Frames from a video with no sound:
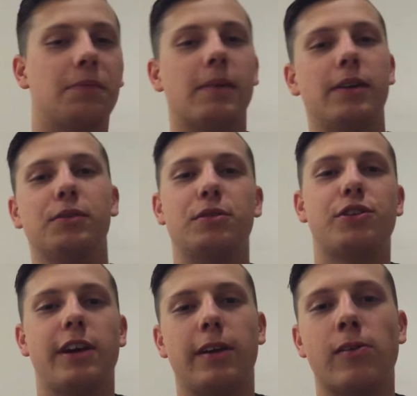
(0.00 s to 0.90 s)
with my new
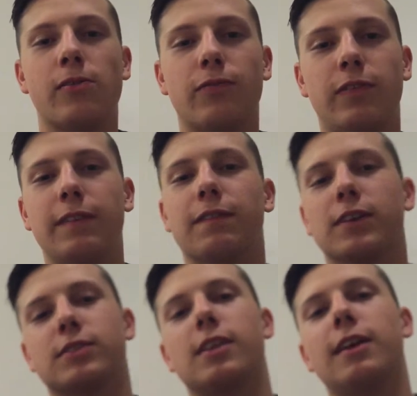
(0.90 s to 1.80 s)
channel, Feet
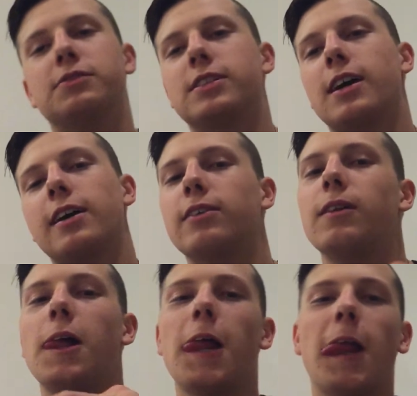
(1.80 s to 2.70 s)
First
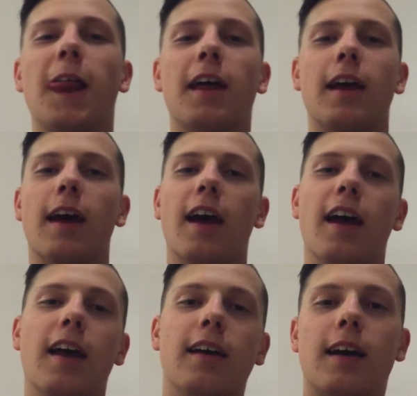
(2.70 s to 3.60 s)
Lifestyle.
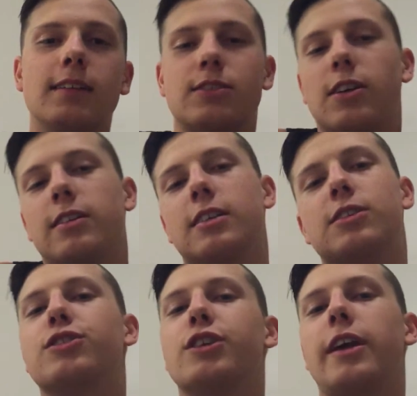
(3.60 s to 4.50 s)
Uh, I started
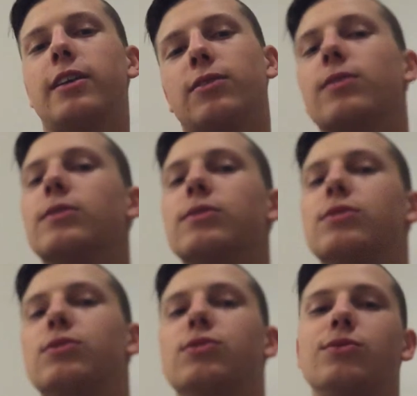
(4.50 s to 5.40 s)
this channel
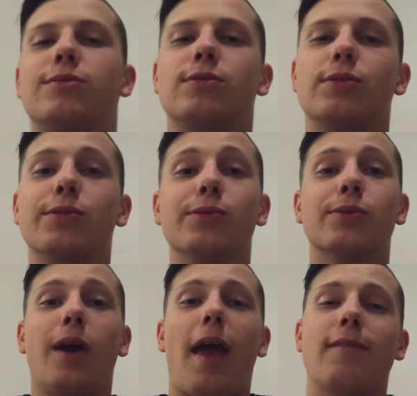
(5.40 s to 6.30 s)

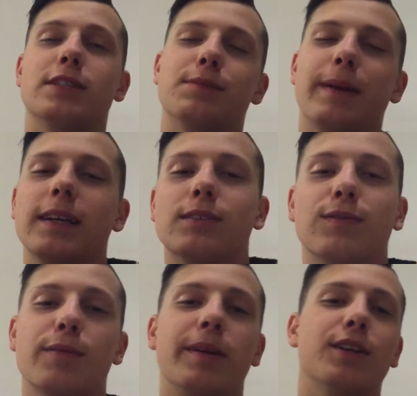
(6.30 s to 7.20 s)
to have a space
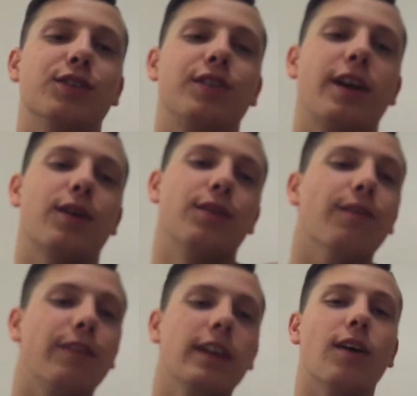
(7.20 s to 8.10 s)
for me to share
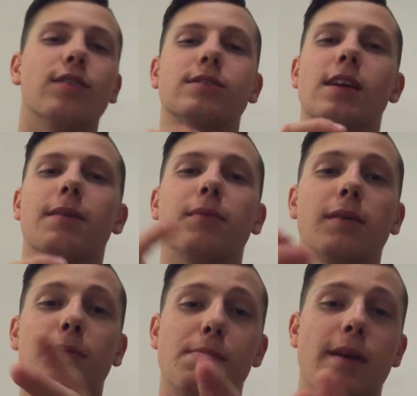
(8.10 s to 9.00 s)
the vlogs that I'm
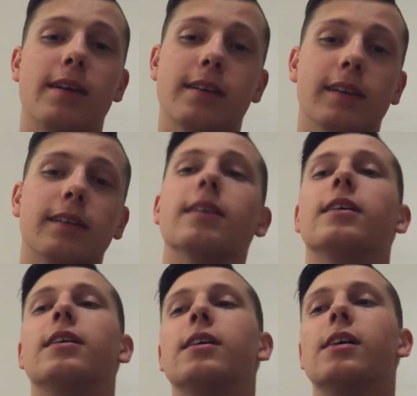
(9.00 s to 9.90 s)
going to be
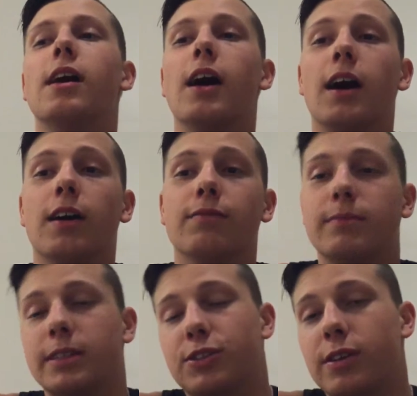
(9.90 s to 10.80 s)
making of
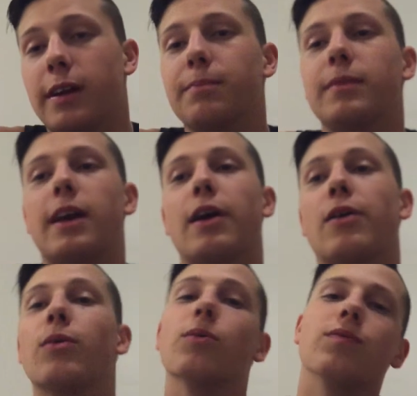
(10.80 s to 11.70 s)
my trip.
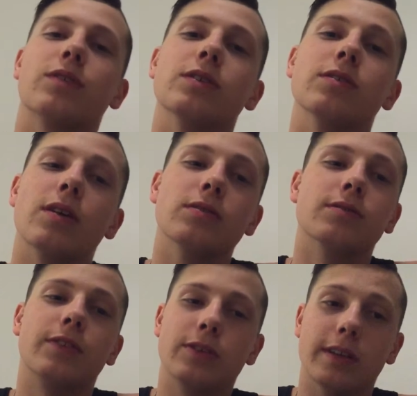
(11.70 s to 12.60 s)
Now, for those
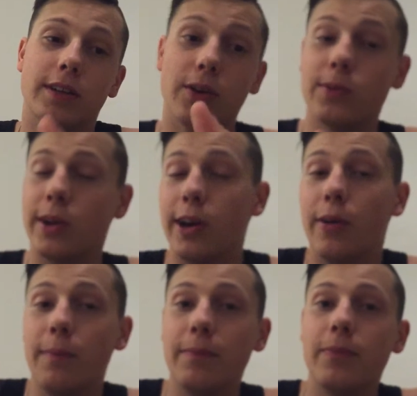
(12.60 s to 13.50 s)
of you that don't
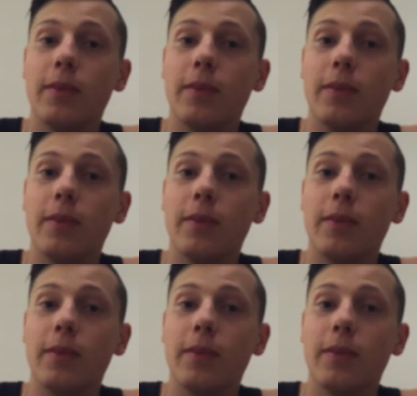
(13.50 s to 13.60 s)
know,